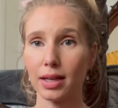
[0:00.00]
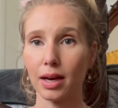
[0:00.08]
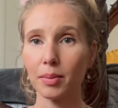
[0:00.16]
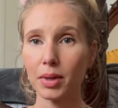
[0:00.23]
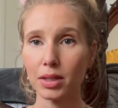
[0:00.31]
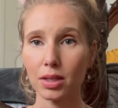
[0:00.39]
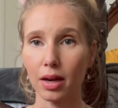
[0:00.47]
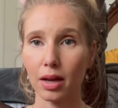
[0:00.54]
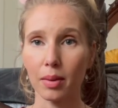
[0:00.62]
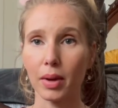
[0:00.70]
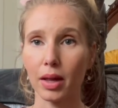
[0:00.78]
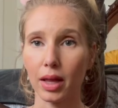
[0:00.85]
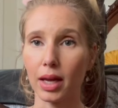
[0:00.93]
And I'm not talking
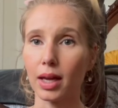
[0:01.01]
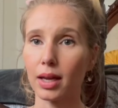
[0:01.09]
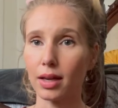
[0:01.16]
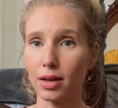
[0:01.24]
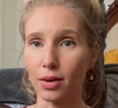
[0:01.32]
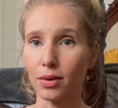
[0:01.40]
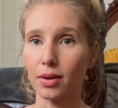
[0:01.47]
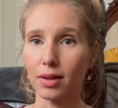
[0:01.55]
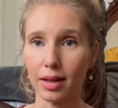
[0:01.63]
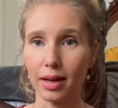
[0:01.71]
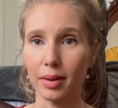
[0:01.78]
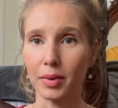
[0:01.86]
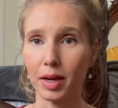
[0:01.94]
about like,
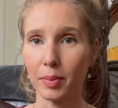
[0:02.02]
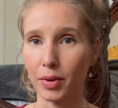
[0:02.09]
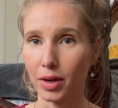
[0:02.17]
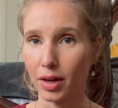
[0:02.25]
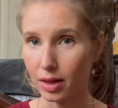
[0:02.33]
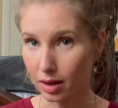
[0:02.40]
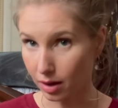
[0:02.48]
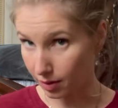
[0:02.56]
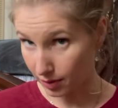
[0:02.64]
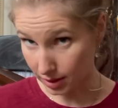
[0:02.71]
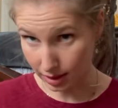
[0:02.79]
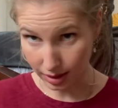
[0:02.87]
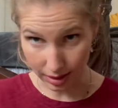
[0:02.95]
glammed up or anything.
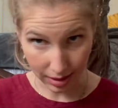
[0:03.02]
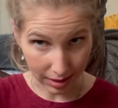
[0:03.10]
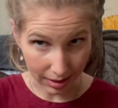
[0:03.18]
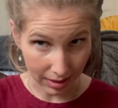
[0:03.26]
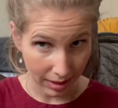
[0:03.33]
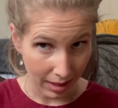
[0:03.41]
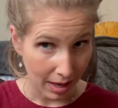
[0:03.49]
Obviously, this is